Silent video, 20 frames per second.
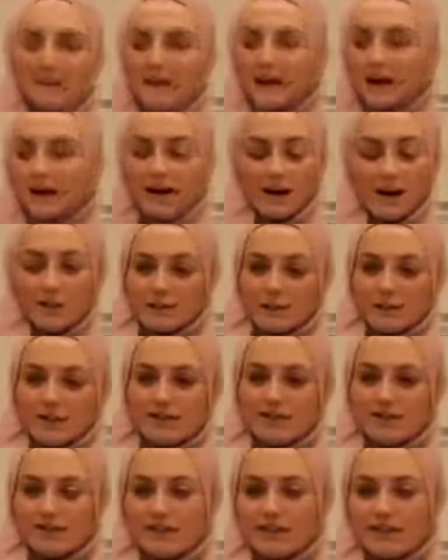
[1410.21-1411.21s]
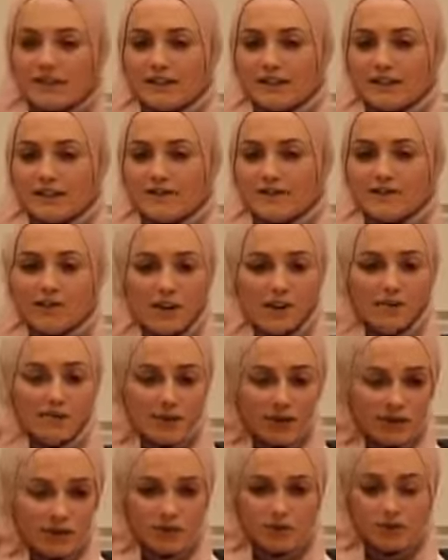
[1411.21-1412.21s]
I was very much
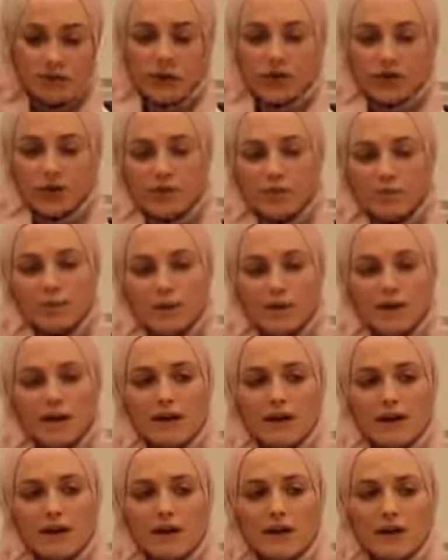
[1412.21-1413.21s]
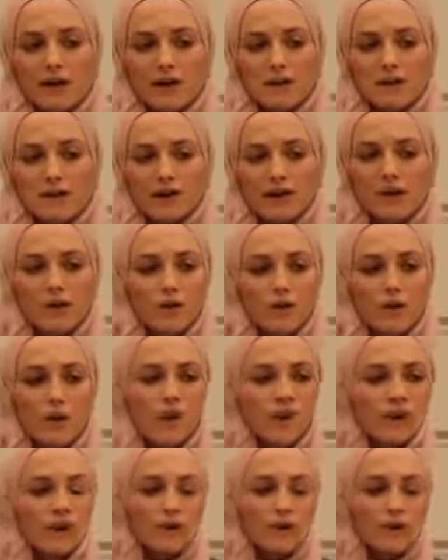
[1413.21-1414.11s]
struck by the Quran.